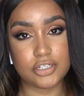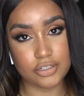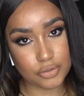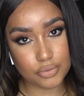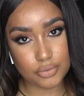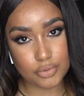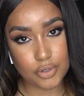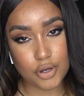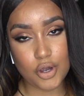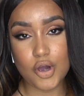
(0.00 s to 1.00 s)
you
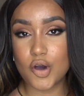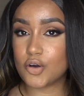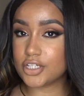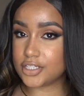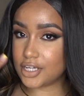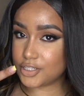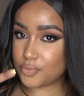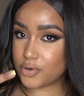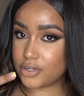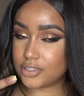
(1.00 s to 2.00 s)
on the next
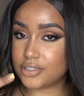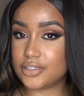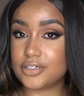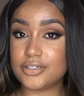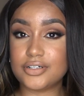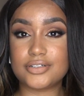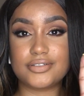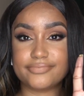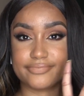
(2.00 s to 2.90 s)
one.